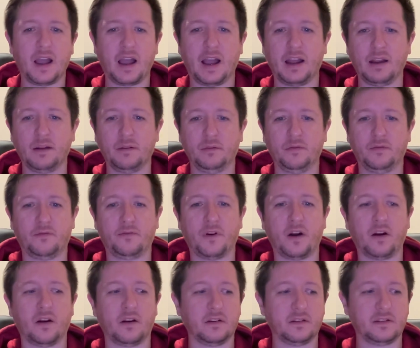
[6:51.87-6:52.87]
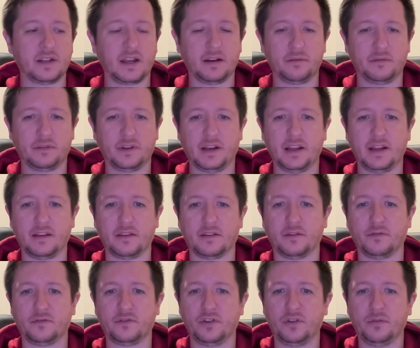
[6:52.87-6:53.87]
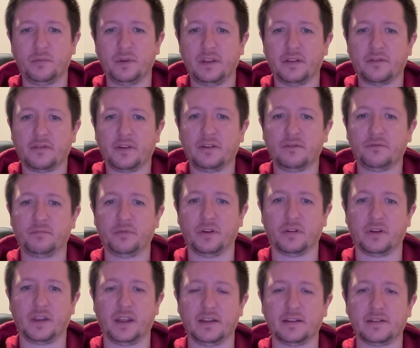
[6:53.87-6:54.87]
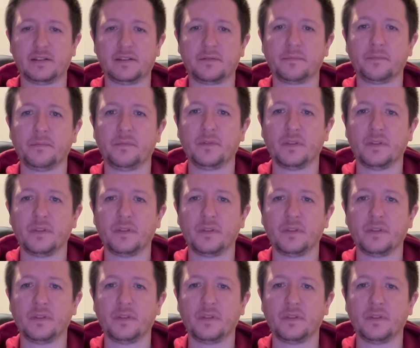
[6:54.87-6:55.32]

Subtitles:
how far down the length of tubing the valve block is.